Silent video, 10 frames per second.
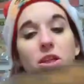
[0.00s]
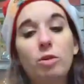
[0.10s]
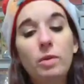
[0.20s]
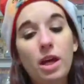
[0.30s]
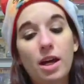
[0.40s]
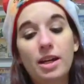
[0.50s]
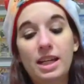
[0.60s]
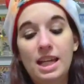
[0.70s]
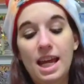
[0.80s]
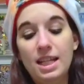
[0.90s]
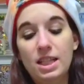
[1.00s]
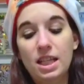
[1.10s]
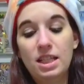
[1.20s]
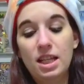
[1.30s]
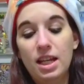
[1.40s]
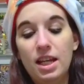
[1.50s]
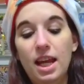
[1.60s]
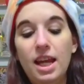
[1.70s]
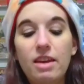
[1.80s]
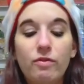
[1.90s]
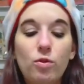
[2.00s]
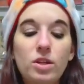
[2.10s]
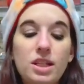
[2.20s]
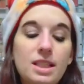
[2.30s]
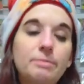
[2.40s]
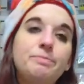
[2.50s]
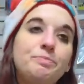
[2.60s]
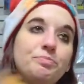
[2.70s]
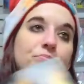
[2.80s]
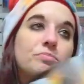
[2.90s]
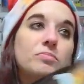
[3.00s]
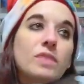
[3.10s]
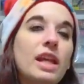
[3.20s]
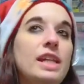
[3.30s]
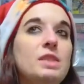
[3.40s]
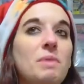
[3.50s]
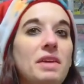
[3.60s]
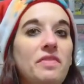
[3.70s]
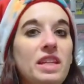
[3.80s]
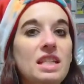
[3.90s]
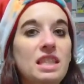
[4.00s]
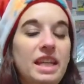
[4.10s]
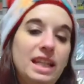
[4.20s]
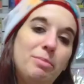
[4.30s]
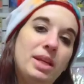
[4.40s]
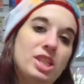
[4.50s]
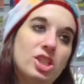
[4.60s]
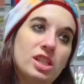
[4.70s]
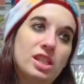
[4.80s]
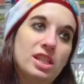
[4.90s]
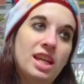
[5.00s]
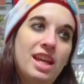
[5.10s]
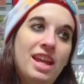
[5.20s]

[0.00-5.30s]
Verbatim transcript: here we are. He has a son. And of course, his wife is Lady Patience.